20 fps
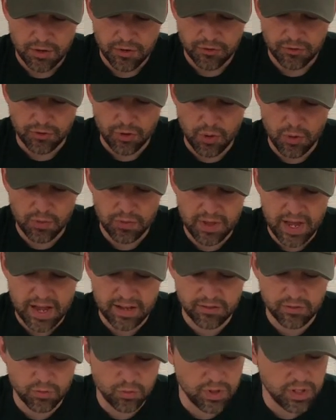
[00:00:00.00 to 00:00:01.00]
So
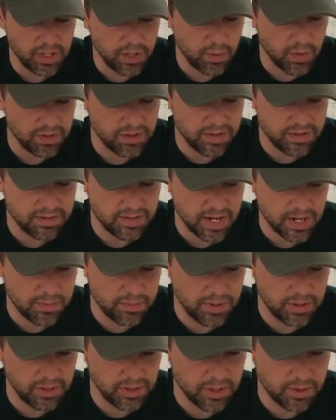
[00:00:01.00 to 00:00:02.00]
that's really what the deck
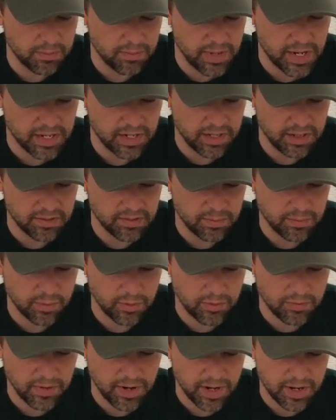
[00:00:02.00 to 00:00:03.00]
building mechanism
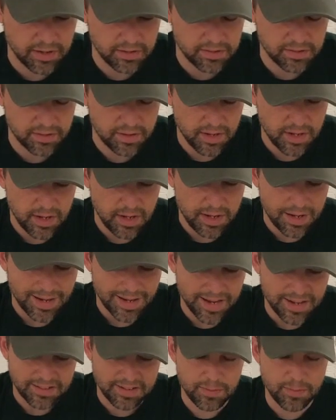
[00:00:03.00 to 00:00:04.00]
provides.
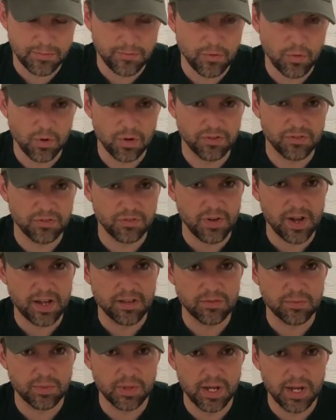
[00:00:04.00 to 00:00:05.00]
I said before, it's
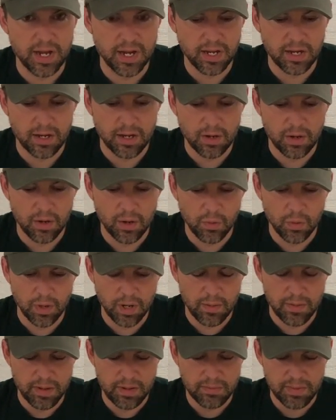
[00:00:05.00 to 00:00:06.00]
fast playing. What
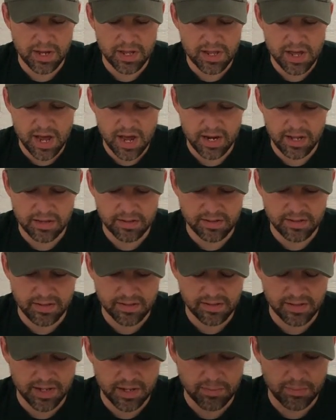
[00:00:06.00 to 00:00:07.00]
I mean by that is it
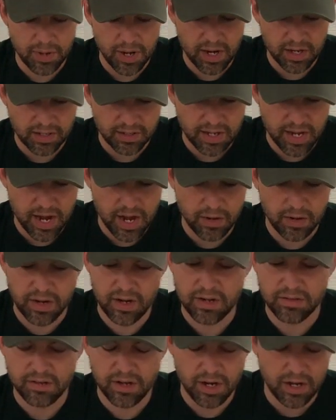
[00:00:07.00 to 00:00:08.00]
doesn't get bogged down in
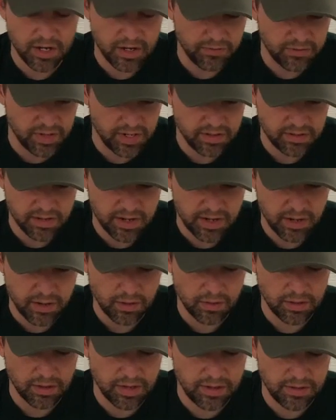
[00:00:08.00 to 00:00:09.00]
a ton of
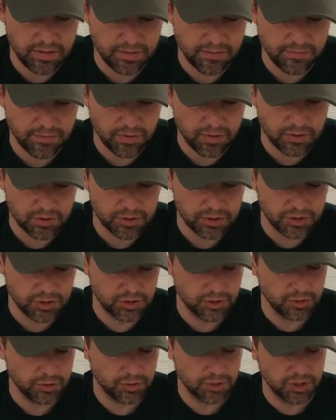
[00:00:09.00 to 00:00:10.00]
detail. It defers
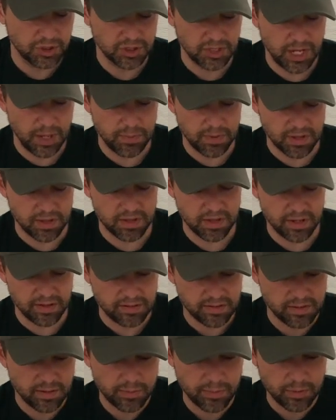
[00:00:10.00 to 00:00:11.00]
to just keeping things
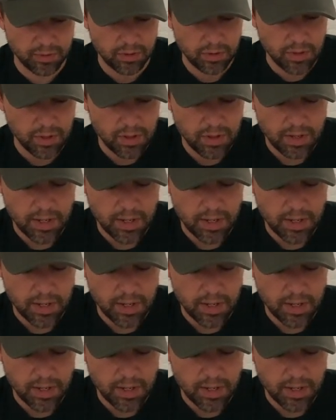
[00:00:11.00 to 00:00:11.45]
simple.